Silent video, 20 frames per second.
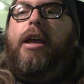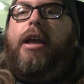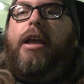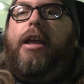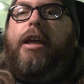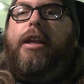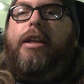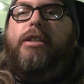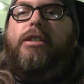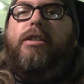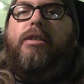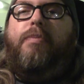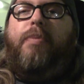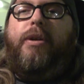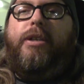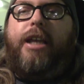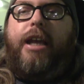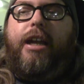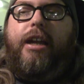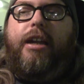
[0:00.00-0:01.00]
It is
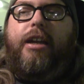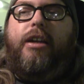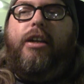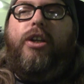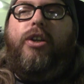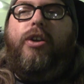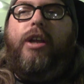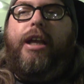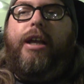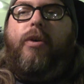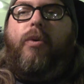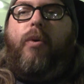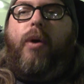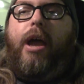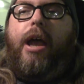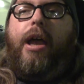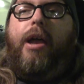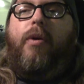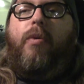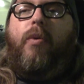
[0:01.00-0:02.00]
presented in a unique
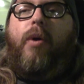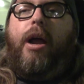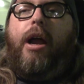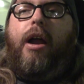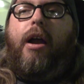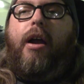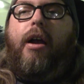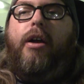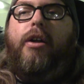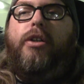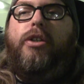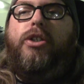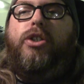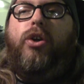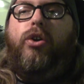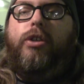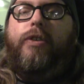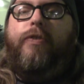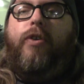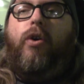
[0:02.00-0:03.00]
way where
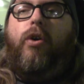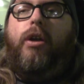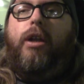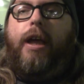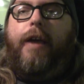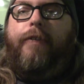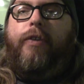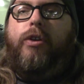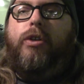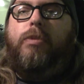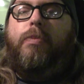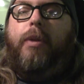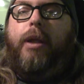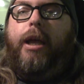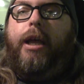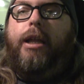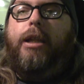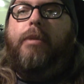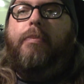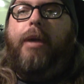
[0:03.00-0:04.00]
Joseph Gordon Levitt, who's
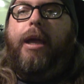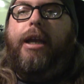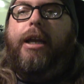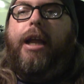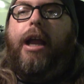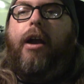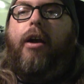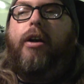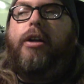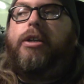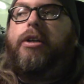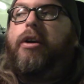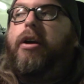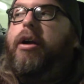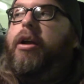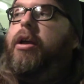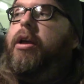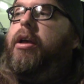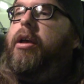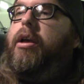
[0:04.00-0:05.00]
playing the main character,
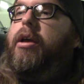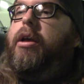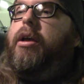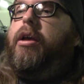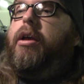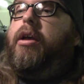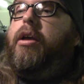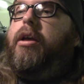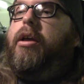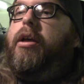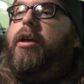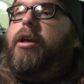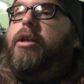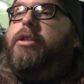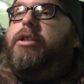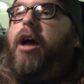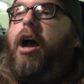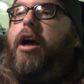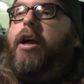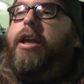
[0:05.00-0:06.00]
is
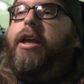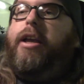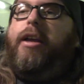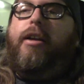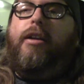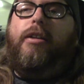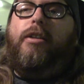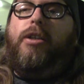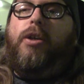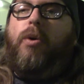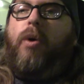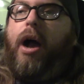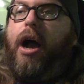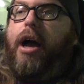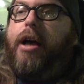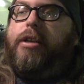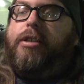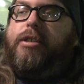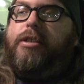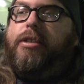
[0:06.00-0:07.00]
talking to
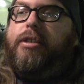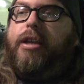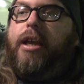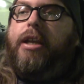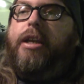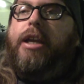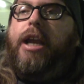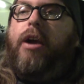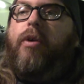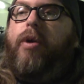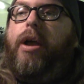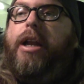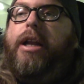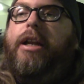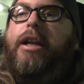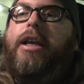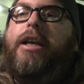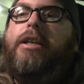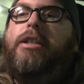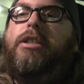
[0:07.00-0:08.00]
us and
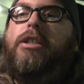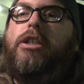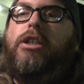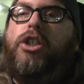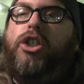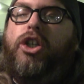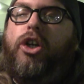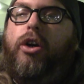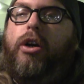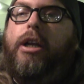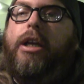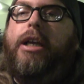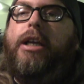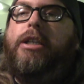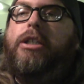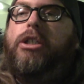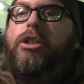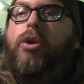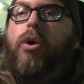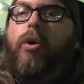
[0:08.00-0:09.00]
narrating his journey,
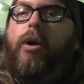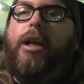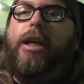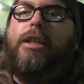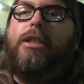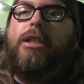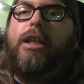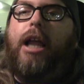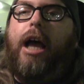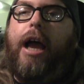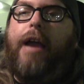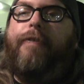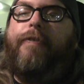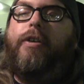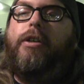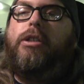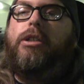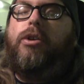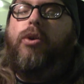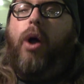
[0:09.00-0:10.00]
his story, his life
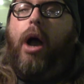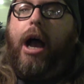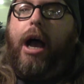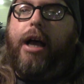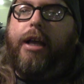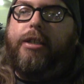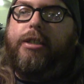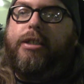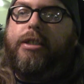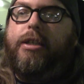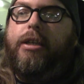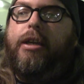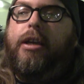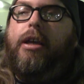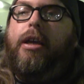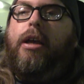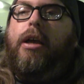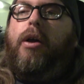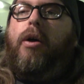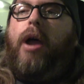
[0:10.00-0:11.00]
to us
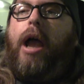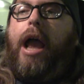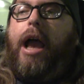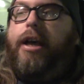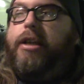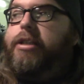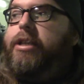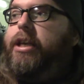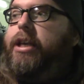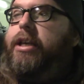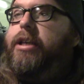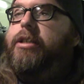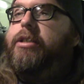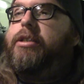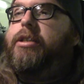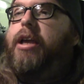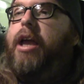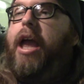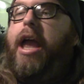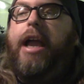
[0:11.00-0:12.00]
as
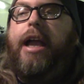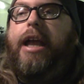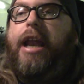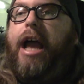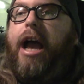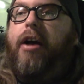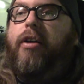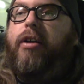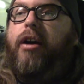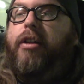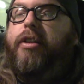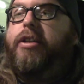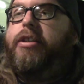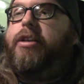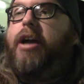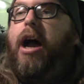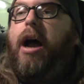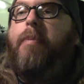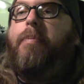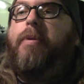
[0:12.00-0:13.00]
he's hanging out on the
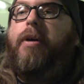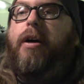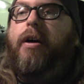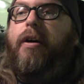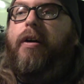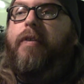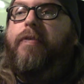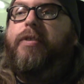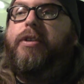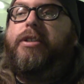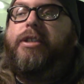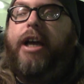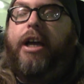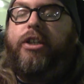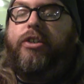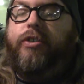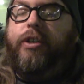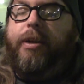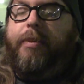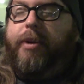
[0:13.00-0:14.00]
top of the
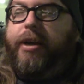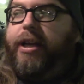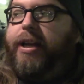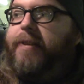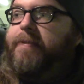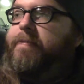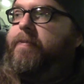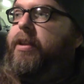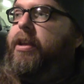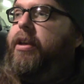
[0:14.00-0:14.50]
Statue of Liberty.